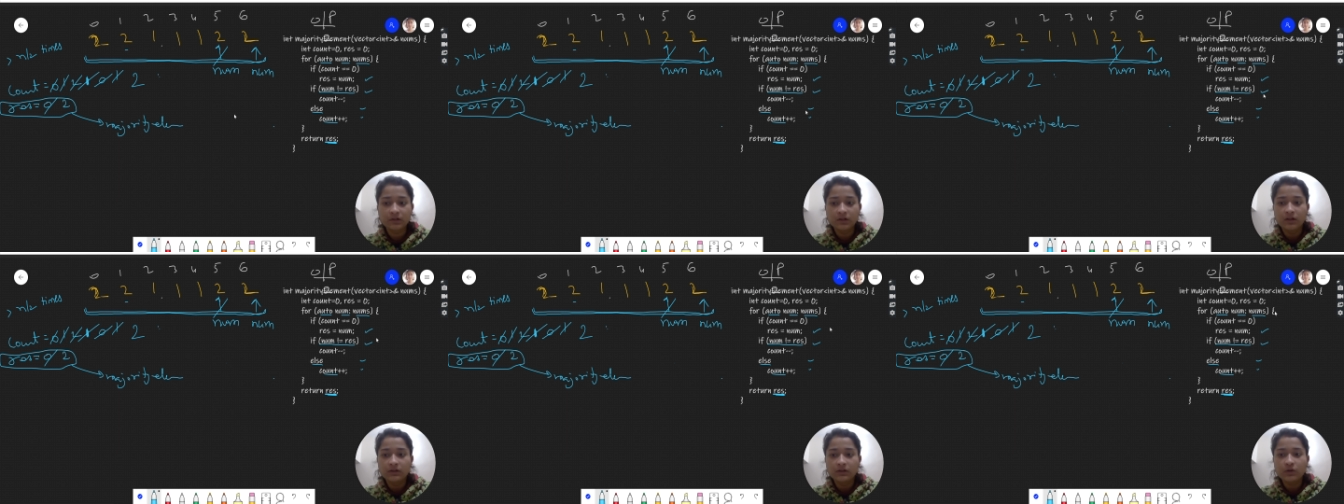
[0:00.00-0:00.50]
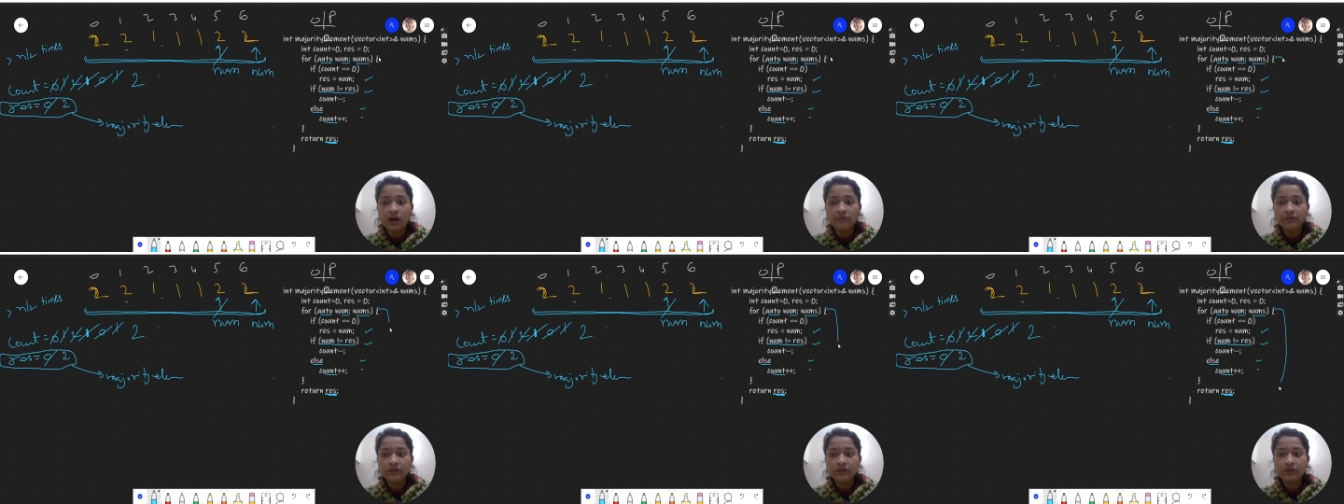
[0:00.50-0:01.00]
So
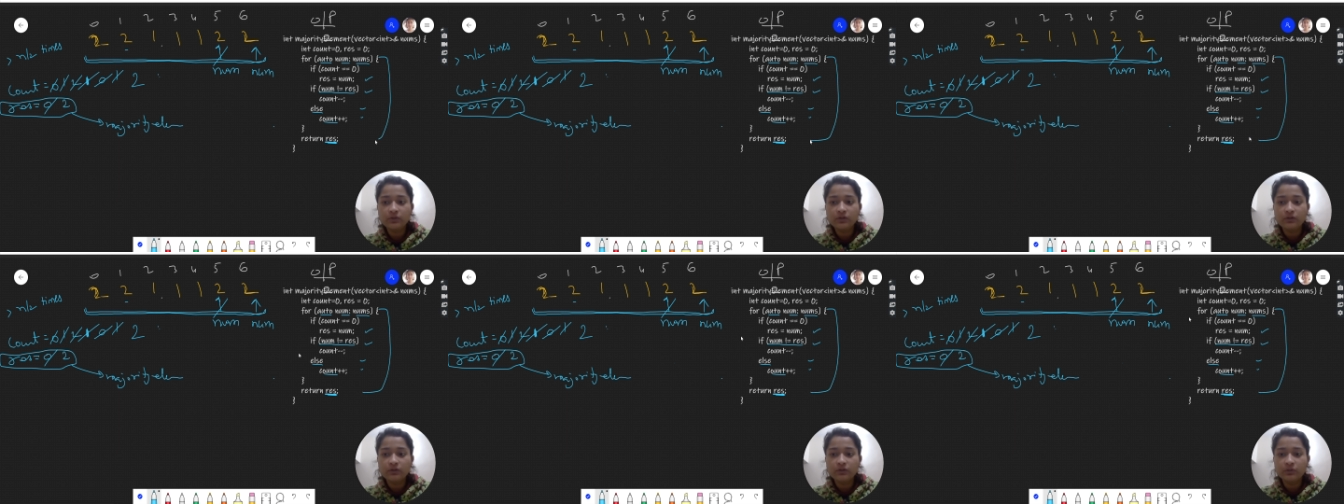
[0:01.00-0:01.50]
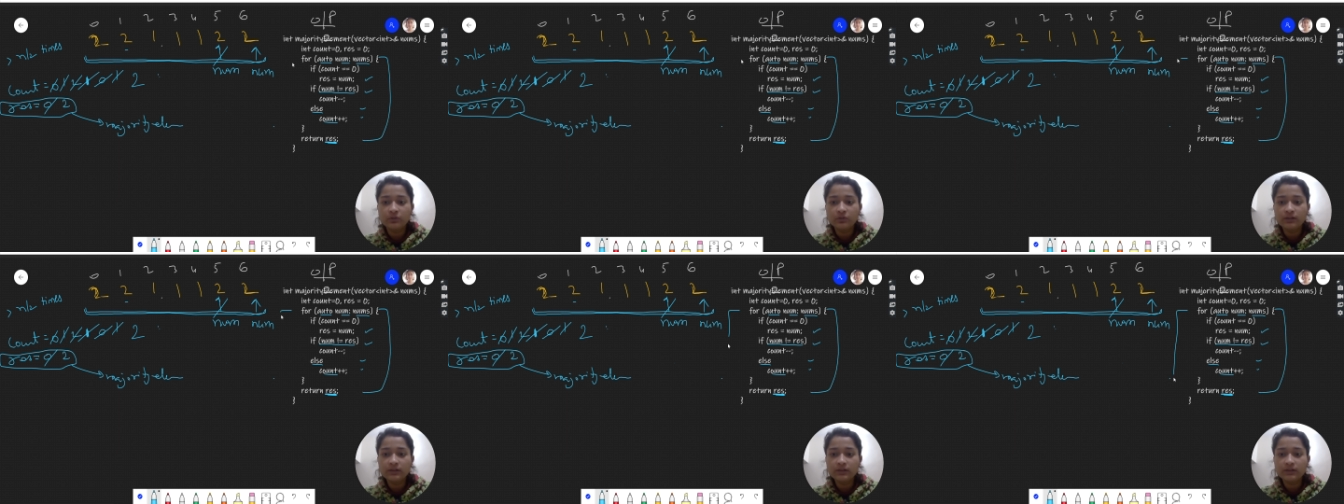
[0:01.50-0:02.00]
after you do
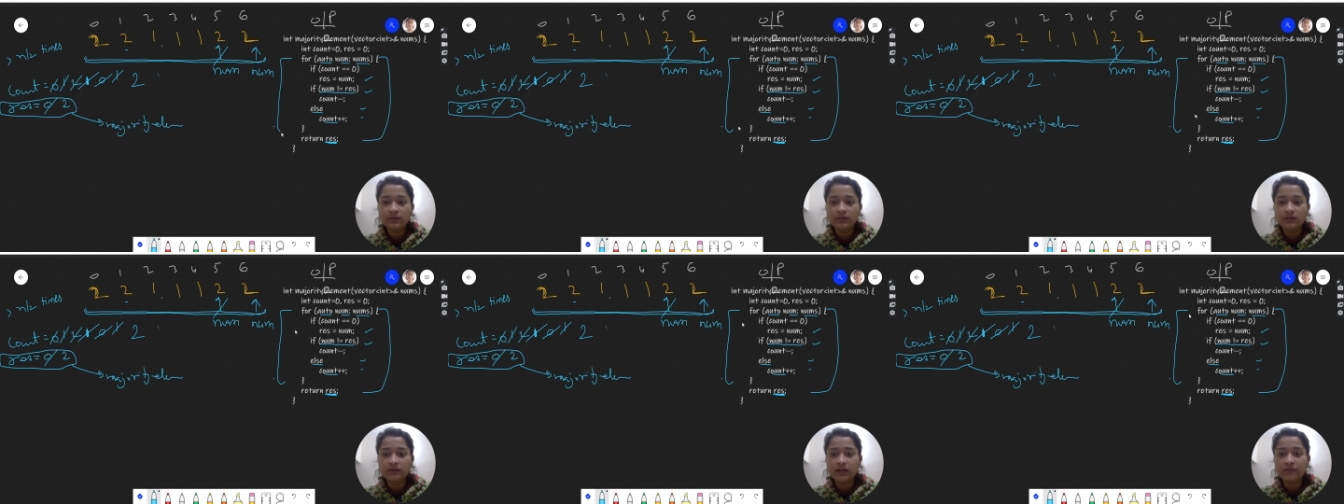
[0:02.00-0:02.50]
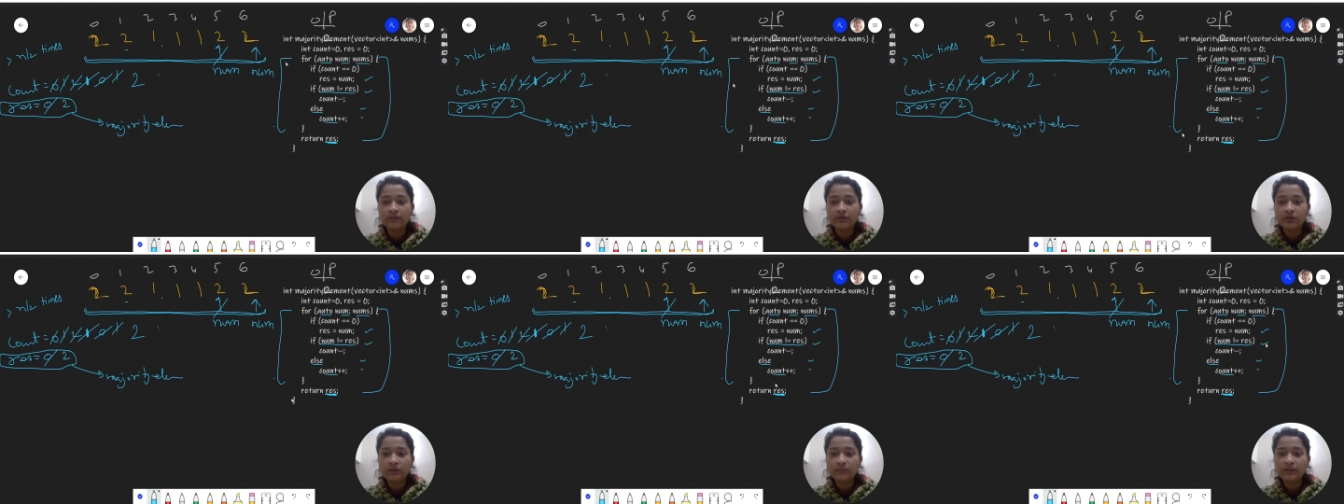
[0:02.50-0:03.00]
this, after you
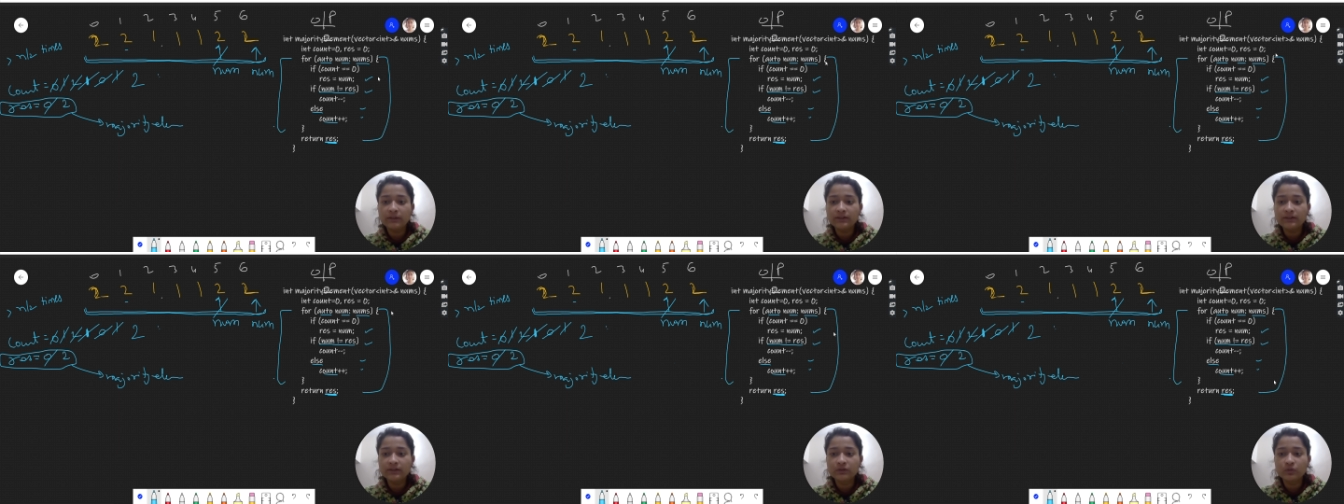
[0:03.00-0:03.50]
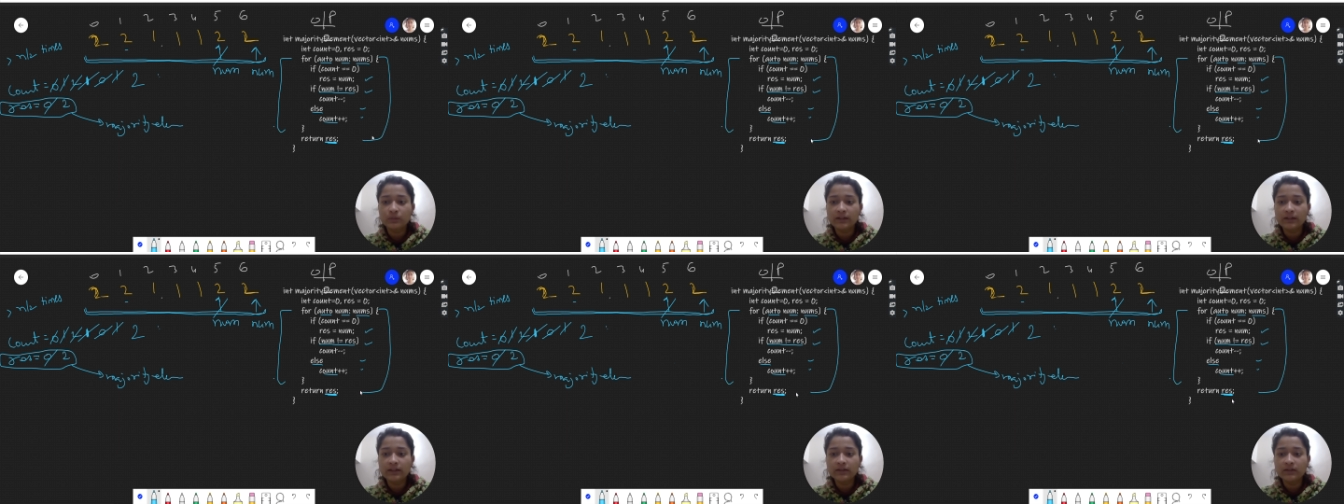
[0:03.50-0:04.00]
complete this loop,
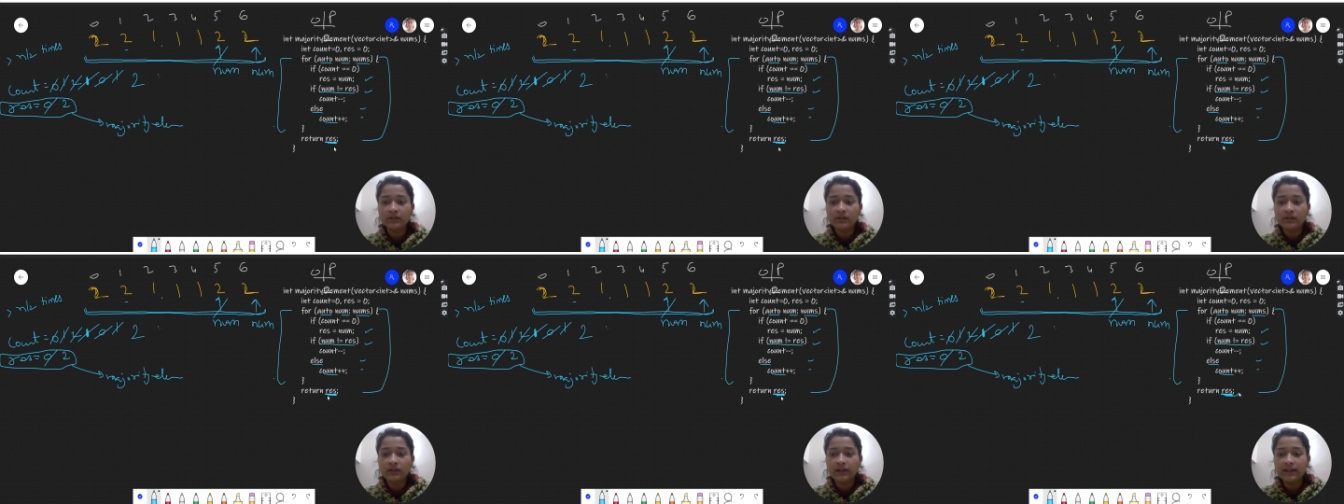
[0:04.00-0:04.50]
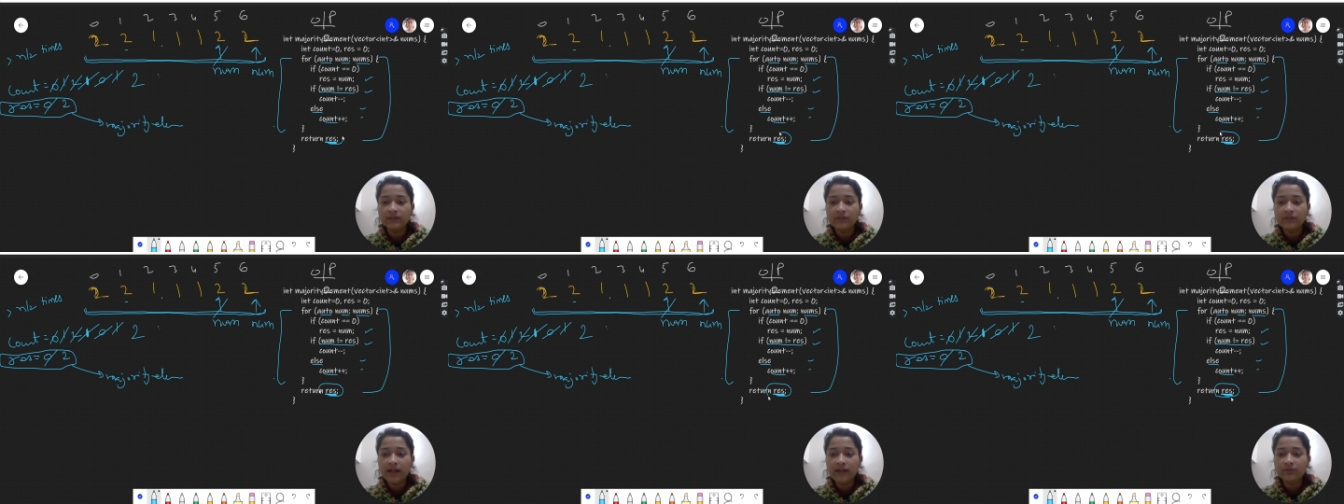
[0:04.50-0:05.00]
right, rest
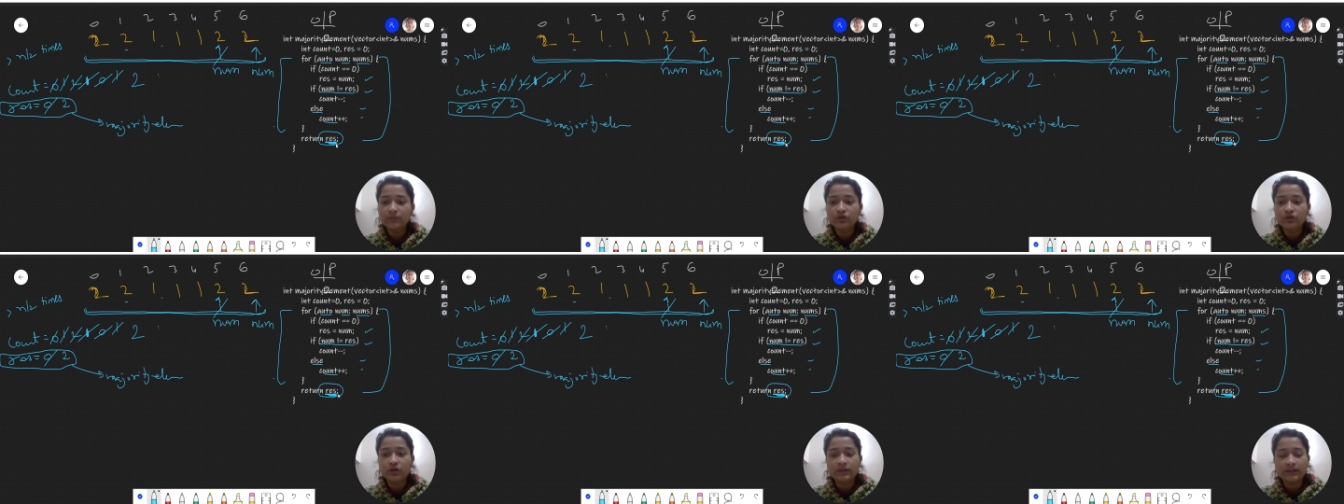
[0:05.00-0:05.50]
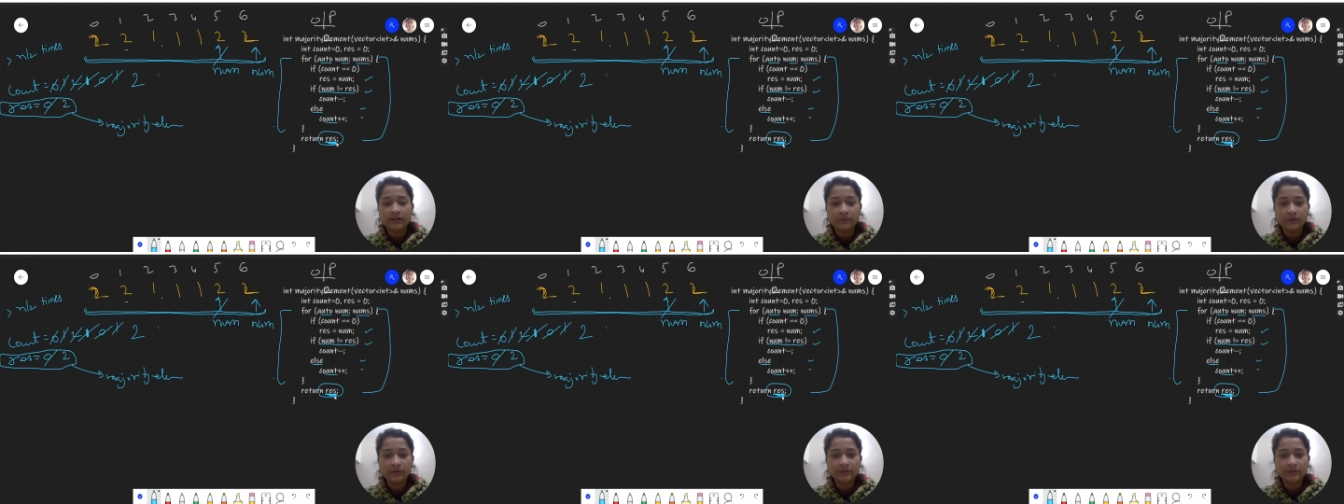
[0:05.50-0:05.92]
will have the majority element.